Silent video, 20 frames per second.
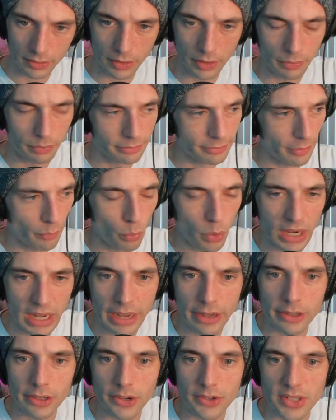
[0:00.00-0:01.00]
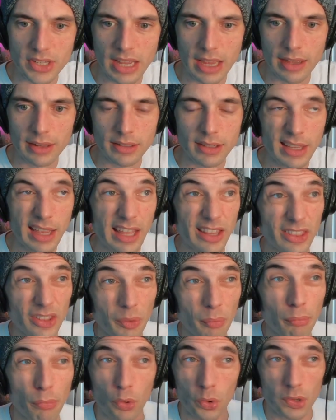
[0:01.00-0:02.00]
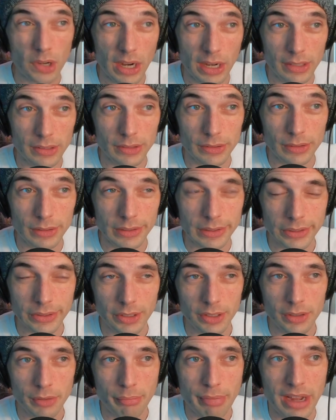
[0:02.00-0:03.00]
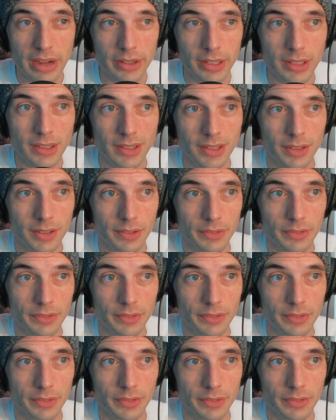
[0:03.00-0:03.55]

from what I understand, and the more I learn about it,